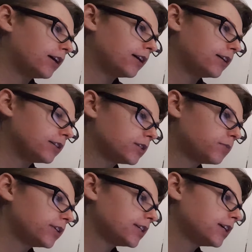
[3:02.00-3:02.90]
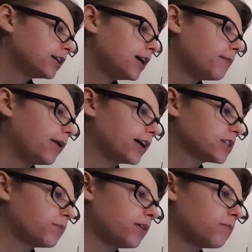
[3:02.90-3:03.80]
and sprinting, back
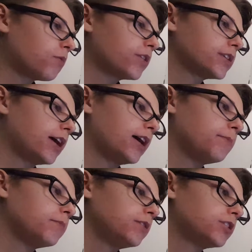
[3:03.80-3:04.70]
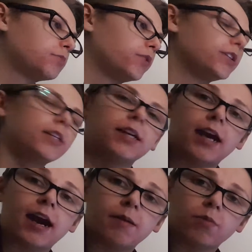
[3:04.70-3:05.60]
spent more time sprinting
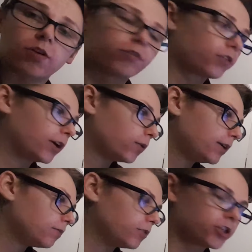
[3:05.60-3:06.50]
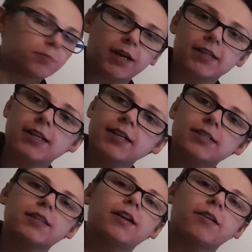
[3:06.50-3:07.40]
and more frequent, which makes
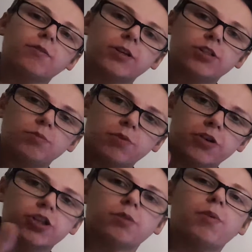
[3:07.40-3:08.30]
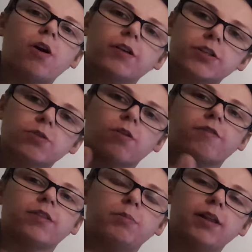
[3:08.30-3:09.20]
sense. They're the ones who push the ball and score
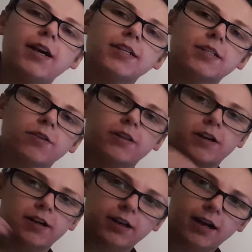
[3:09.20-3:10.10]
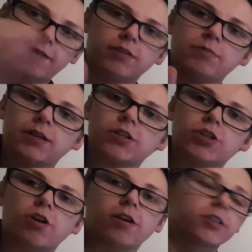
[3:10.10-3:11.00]
for the plays, so they're going to have to be
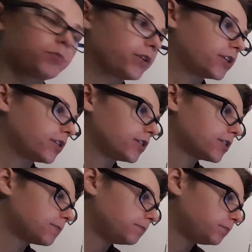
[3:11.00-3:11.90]
strong sprinters.